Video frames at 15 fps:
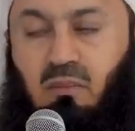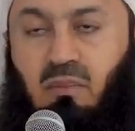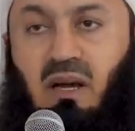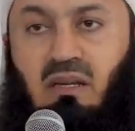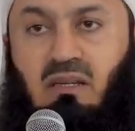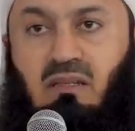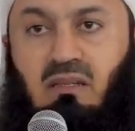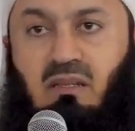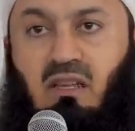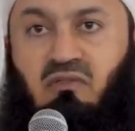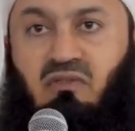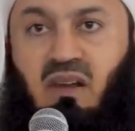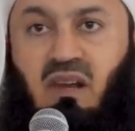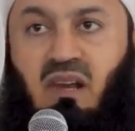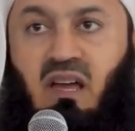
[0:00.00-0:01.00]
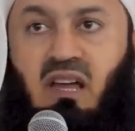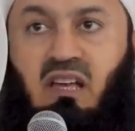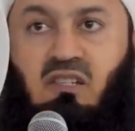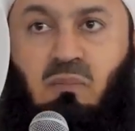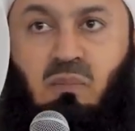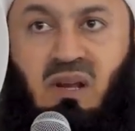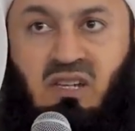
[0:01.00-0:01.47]
But if Allah
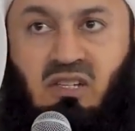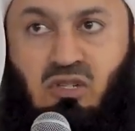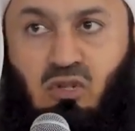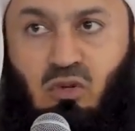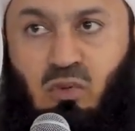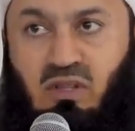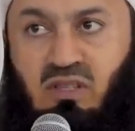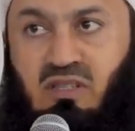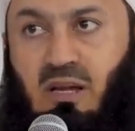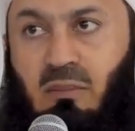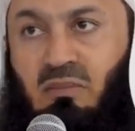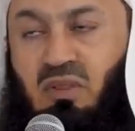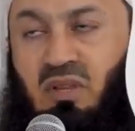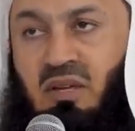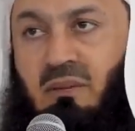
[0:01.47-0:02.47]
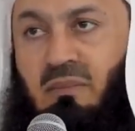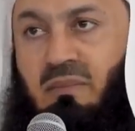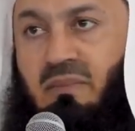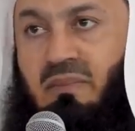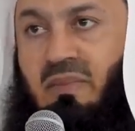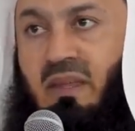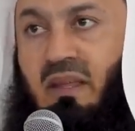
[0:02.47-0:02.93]
has blessed you with something
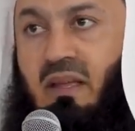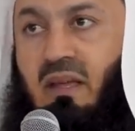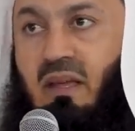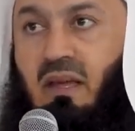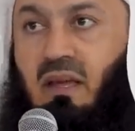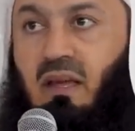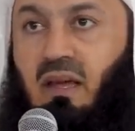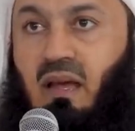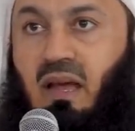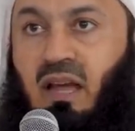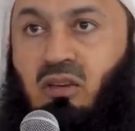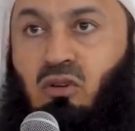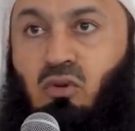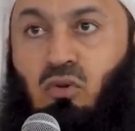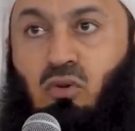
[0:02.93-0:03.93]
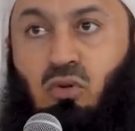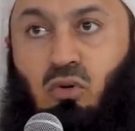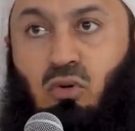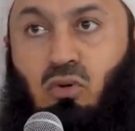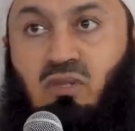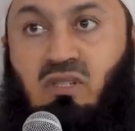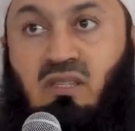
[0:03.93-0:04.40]
and you
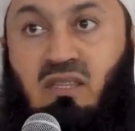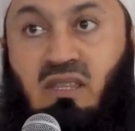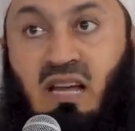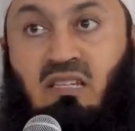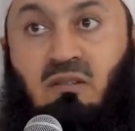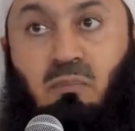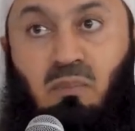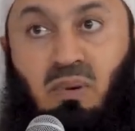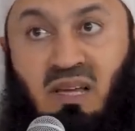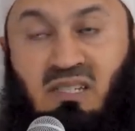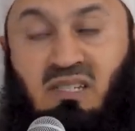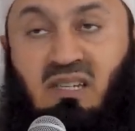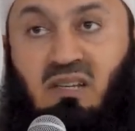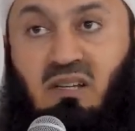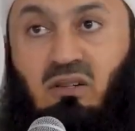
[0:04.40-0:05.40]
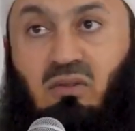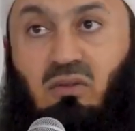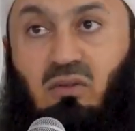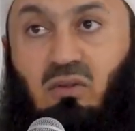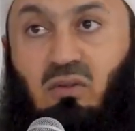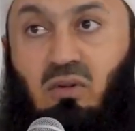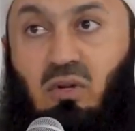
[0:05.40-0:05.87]
use that blessing
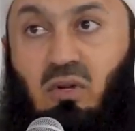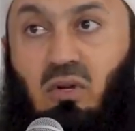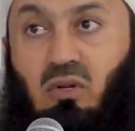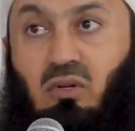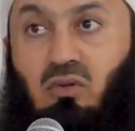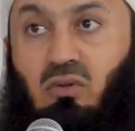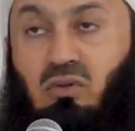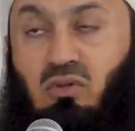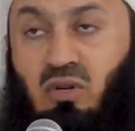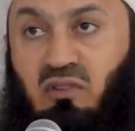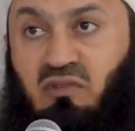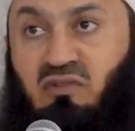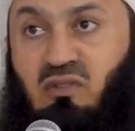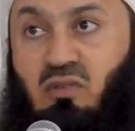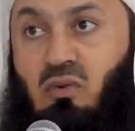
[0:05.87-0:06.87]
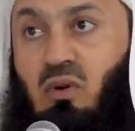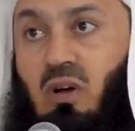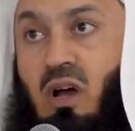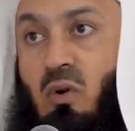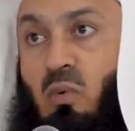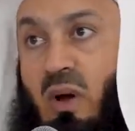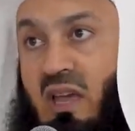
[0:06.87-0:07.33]
to drift you
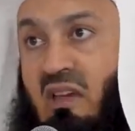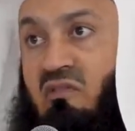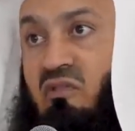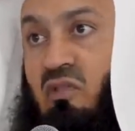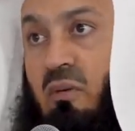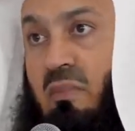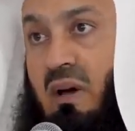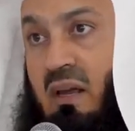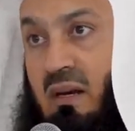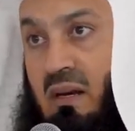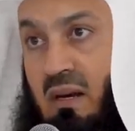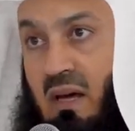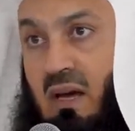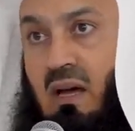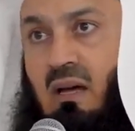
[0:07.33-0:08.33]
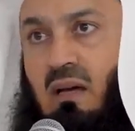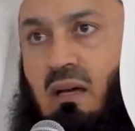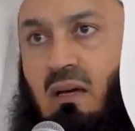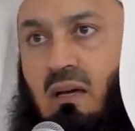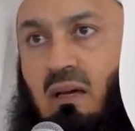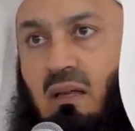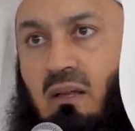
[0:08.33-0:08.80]
away from Allah,
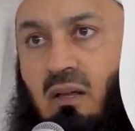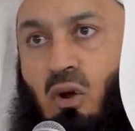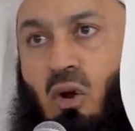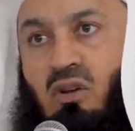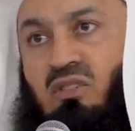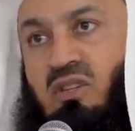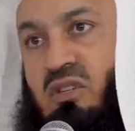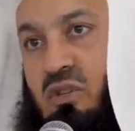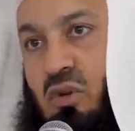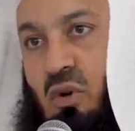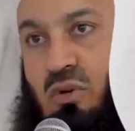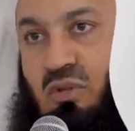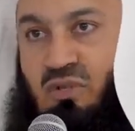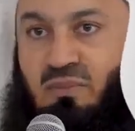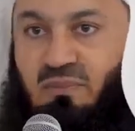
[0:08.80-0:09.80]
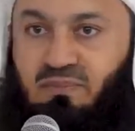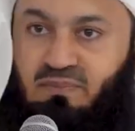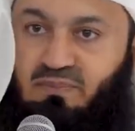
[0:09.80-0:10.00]
the loss is yours.